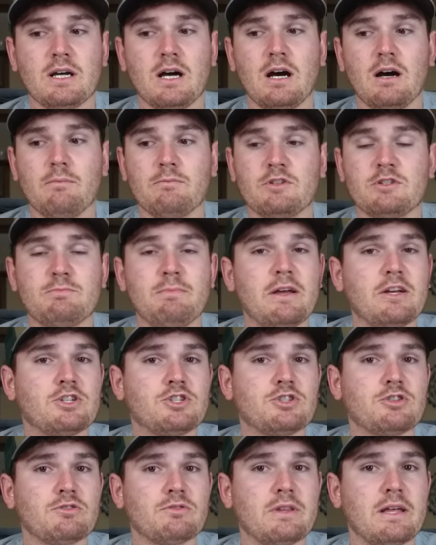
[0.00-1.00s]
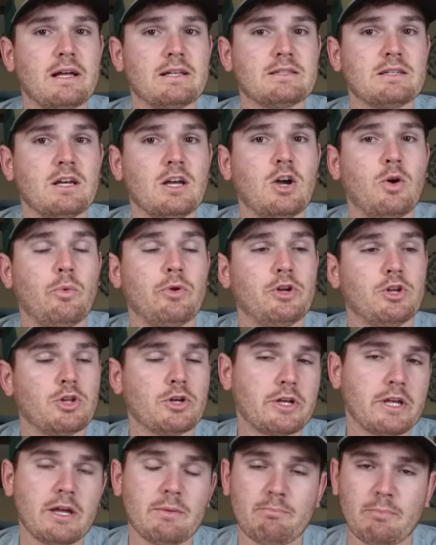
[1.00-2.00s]
Just make sure that when you're
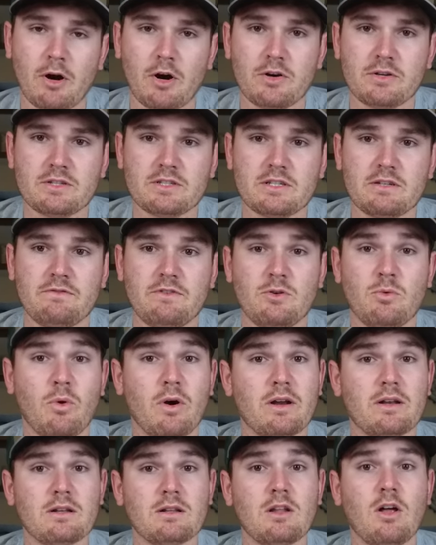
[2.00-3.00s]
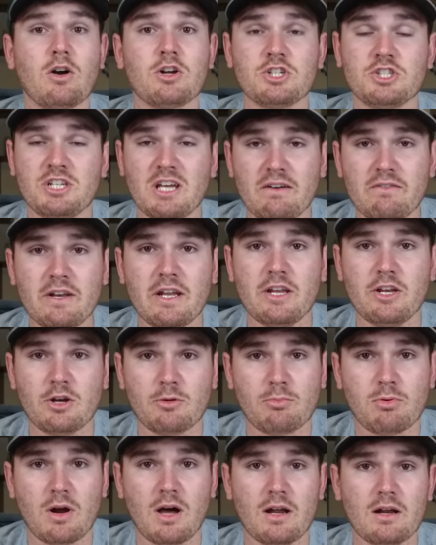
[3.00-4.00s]
looking at parts, if you want longevity in your
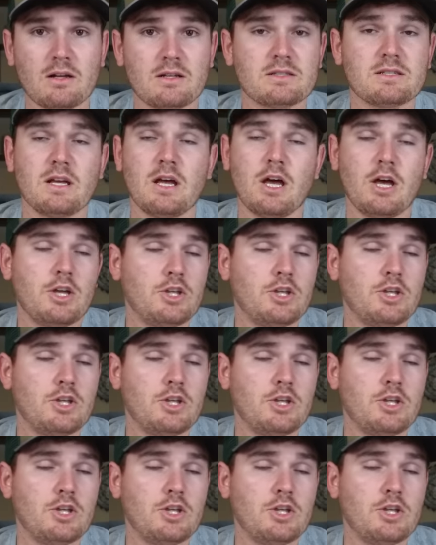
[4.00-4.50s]
products,